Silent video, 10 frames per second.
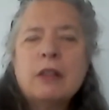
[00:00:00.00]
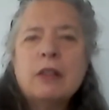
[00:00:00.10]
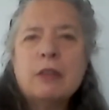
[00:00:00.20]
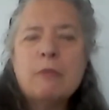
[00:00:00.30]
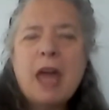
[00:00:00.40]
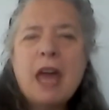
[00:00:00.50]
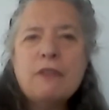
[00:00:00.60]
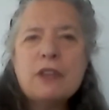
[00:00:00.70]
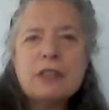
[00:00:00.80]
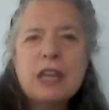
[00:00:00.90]
the
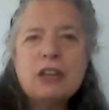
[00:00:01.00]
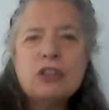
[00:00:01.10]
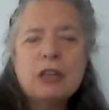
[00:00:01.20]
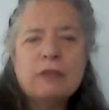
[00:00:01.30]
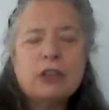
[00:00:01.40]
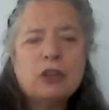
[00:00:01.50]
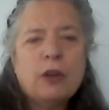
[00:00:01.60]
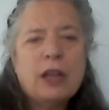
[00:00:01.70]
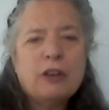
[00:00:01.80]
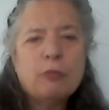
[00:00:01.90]
manifestation of the
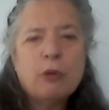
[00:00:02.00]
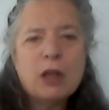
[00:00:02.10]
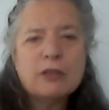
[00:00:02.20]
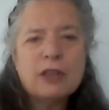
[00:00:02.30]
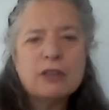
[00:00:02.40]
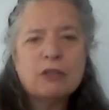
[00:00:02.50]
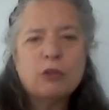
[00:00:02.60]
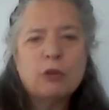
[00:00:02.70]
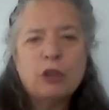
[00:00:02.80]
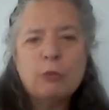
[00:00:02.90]
creative process
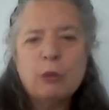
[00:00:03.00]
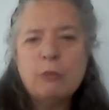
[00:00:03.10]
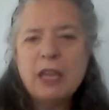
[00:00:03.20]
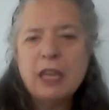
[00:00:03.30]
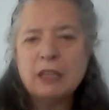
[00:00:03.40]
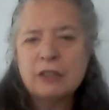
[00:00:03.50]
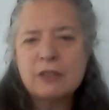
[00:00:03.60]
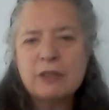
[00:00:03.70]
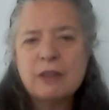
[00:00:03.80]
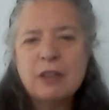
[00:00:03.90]
through human beings,
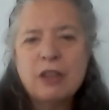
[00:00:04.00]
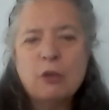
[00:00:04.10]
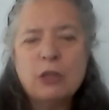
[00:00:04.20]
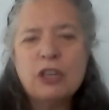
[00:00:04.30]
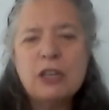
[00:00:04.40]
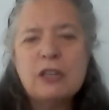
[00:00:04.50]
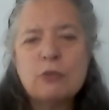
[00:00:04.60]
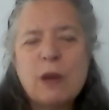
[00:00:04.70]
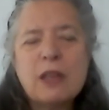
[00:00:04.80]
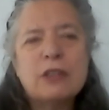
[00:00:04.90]
which is
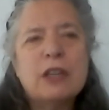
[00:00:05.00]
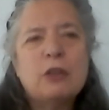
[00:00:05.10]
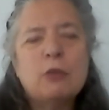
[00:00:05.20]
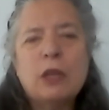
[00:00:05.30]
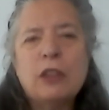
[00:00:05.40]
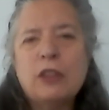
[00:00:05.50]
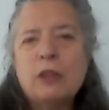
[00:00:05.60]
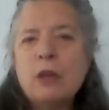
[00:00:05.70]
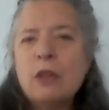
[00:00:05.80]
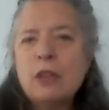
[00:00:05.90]
resonant with the
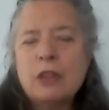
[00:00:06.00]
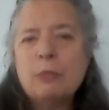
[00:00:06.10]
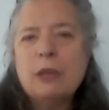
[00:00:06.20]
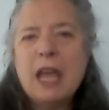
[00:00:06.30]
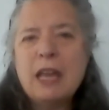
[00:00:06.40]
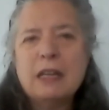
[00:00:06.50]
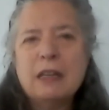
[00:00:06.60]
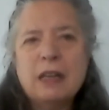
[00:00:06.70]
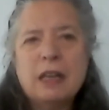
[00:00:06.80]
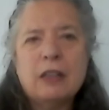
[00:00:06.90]
the planet
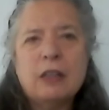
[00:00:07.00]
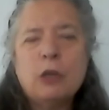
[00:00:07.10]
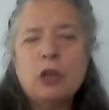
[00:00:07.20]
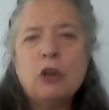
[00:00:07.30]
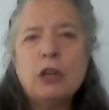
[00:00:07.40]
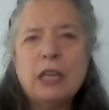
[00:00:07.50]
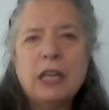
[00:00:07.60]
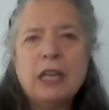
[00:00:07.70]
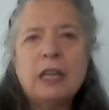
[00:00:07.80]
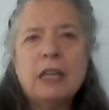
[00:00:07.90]
and the
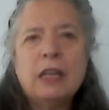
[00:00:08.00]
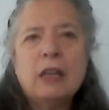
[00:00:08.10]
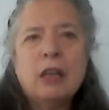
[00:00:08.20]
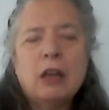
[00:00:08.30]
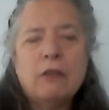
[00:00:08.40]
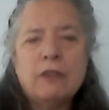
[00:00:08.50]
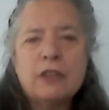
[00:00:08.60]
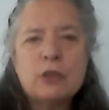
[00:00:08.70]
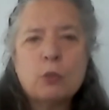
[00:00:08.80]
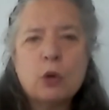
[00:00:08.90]
purity of
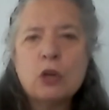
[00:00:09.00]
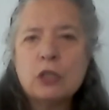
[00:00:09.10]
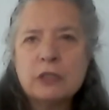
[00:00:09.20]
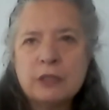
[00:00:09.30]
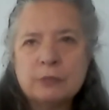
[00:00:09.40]
this world.